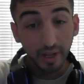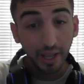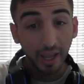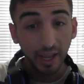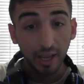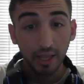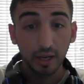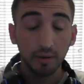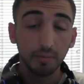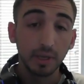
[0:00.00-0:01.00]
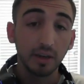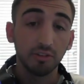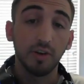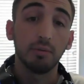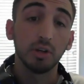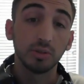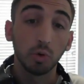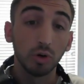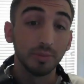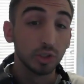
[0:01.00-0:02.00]
And because of how much I'm
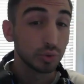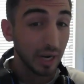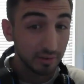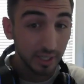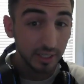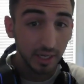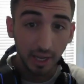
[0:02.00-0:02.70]
going to be traveling,